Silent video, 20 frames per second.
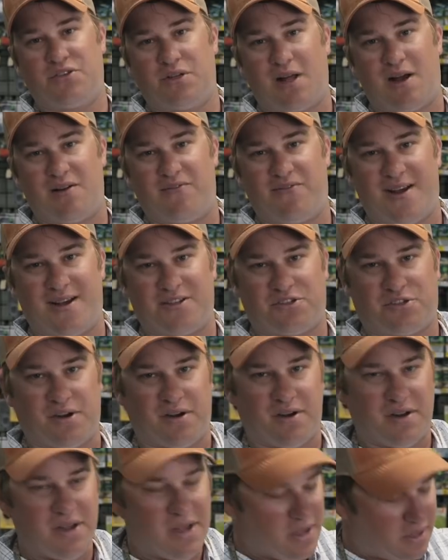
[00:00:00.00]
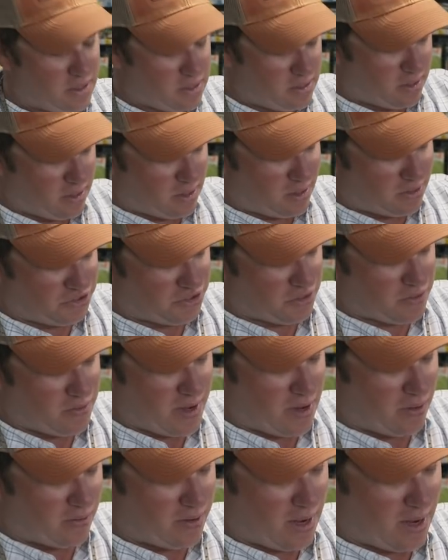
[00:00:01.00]
a lot faster. You could also
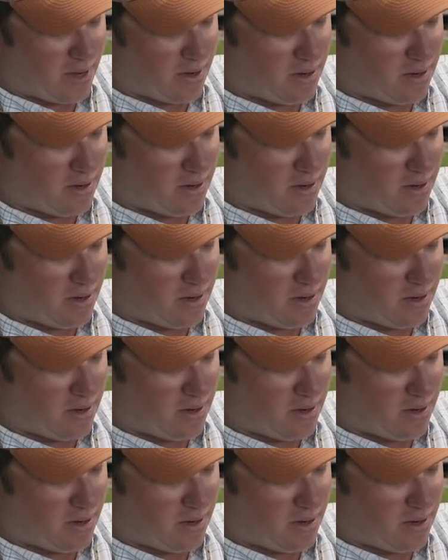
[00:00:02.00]
nail knot